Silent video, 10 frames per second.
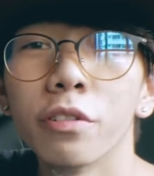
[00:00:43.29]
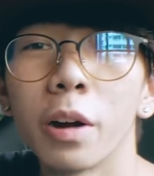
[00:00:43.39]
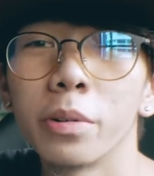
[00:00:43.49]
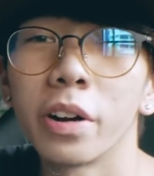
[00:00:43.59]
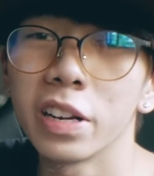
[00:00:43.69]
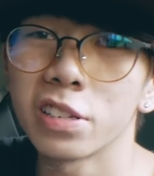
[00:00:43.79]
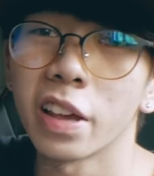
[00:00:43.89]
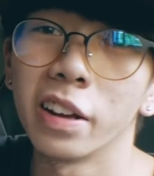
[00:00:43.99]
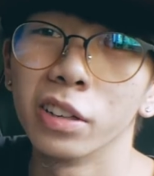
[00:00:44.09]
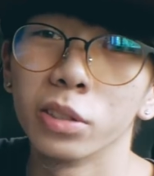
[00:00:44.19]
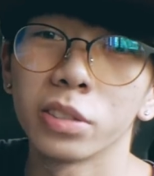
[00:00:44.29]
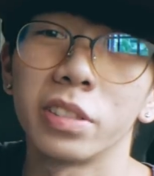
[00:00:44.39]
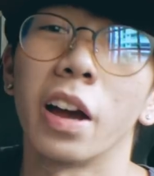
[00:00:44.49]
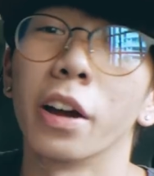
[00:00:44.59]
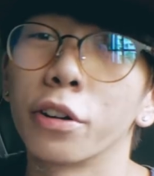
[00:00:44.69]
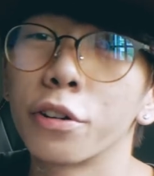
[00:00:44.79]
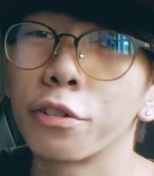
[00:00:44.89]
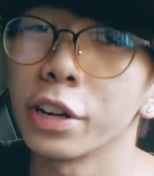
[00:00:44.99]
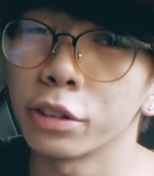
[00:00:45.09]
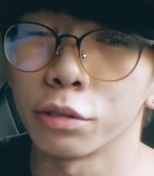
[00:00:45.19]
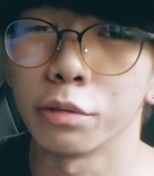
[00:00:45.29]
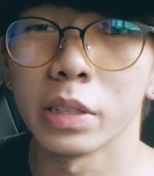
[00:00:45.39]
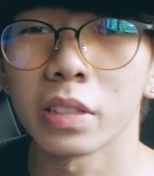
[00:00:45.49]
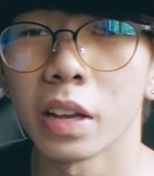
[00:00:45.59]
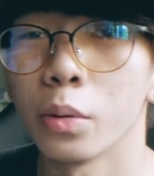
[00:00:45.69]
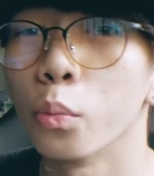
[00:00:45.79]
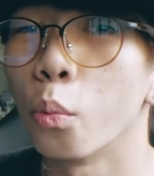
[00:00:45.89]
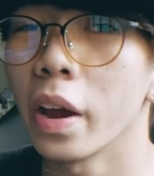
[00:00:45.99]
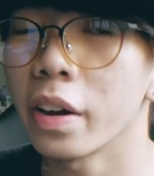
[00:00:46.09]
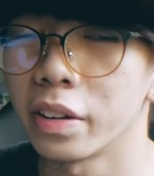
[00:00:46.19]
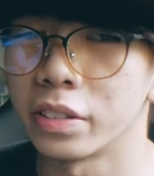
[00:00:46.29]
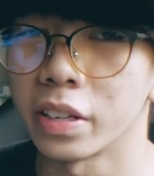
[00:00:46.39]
rubberized handles that are great to withstand wear and